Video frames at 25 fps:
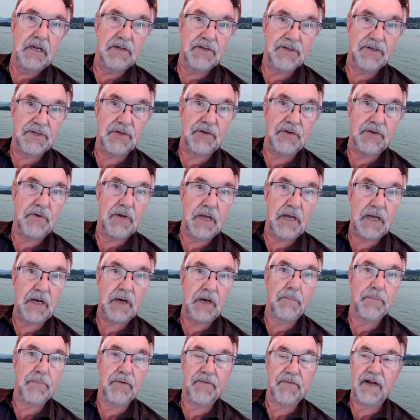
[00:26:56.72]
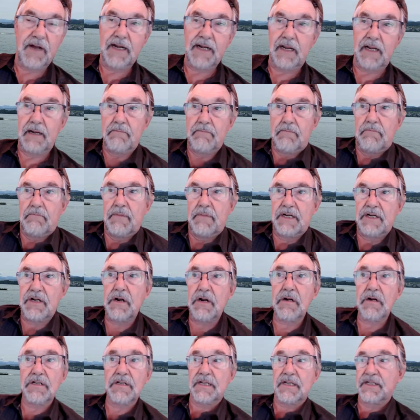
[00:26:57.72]
to help provide it. And
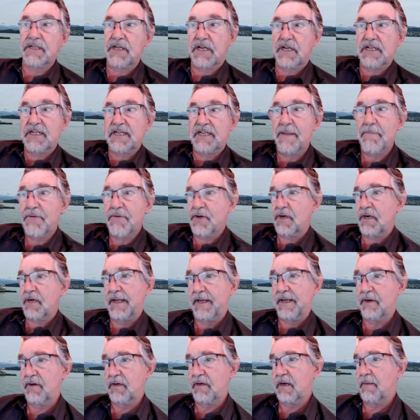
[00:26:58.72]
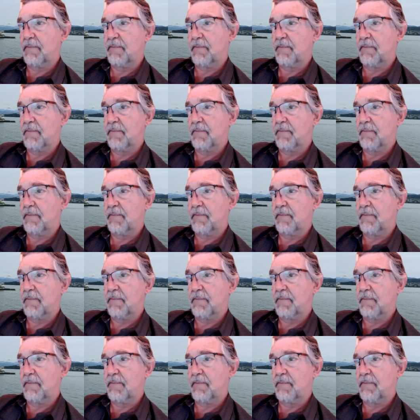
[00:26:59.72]
McDonald's is exceptionally good.